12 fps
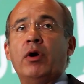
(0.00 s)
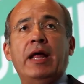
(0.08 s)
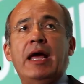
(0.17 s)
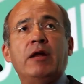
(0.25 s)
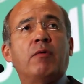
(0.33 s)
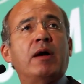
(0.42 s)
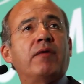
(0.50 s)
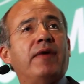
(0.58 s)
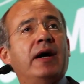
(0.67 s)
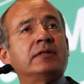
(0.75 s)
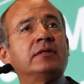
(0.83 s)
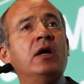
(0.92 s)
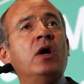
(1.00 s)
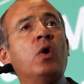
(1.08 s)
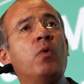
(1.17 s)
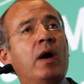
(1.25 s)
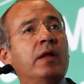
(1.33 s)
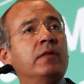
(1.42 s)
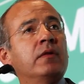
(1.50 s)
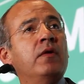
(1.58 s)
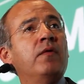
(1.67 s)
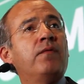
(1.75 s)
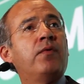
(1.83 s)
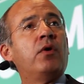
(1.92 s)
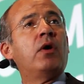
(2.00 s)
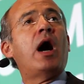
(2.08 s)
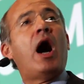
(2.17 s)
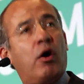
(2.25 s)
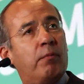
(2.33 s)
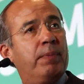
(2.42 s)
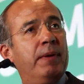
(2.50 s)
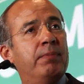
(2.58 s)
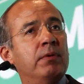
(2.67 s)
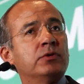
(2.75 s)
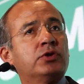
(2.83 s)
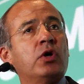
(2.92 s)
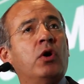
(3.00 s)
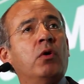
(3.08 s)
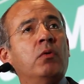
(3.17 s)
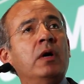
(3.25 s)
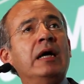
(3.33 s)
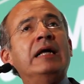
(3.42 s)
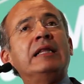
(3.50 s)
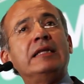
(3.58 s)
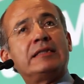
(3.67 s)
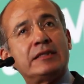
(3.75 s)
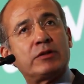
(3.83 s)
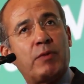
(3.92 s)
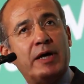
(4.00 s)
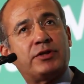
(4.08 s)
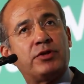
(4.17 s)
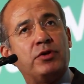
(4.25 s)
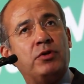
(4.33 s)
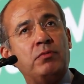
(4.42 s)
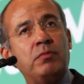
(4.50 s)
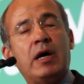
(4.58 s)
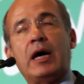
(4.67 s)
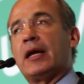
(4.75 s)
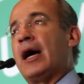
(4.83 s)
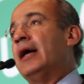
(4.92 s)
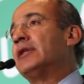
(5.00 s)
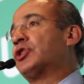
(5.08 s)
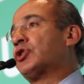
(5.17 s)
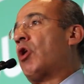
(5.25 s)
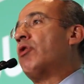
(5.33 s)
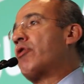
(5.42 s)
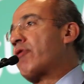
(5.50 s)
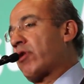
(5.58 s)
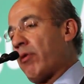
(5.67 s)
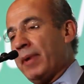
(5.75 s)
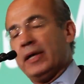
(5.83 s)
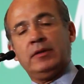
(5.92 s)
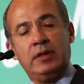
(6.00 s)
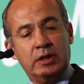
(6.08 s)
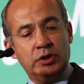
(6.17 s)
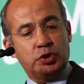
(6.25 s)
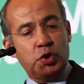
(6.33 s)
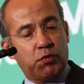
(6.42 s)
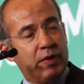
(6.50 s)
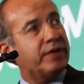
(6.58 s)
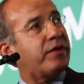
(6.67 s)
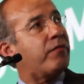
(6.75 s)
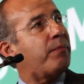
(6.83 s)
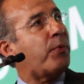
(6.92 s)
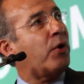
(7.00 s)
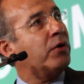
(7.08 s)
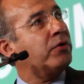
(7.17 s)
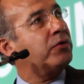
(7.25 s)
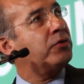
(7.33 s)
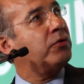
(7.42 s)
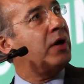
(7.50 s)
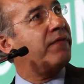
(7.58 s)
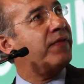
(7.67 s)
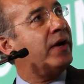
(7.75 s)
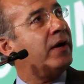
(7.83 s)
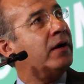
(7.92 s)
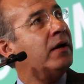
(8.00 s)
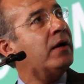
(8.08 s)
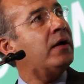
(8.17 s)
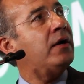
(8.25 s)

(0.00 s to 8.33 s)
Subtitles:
any one of us want for our people. So this is the way to do, and I strongly recommend to read the report. You have there